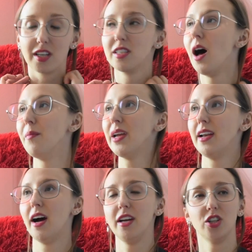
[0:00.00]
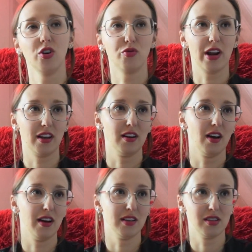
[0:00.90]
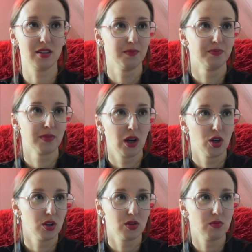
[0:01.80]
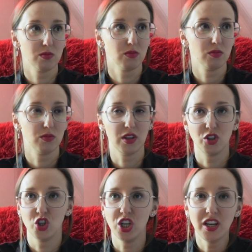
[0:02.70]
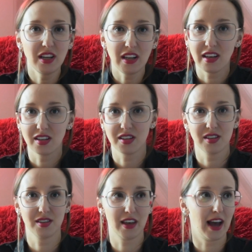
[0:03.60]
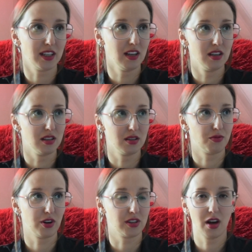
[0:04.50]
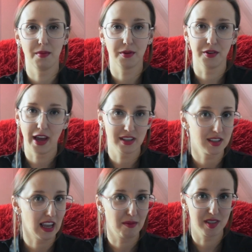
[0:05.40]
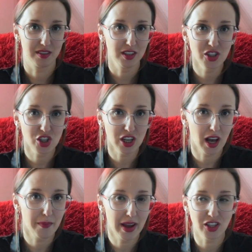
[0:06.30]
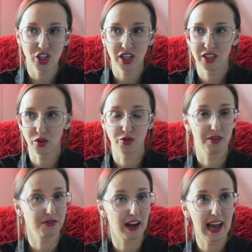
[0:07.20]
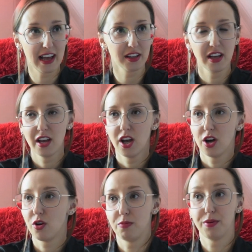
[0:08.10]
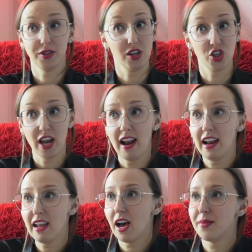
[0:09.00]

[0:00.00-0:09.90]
Does not mean I don't recognize the genius that is, for example, that same Da Vinci I mentioned, or Raphael, or Botticelli.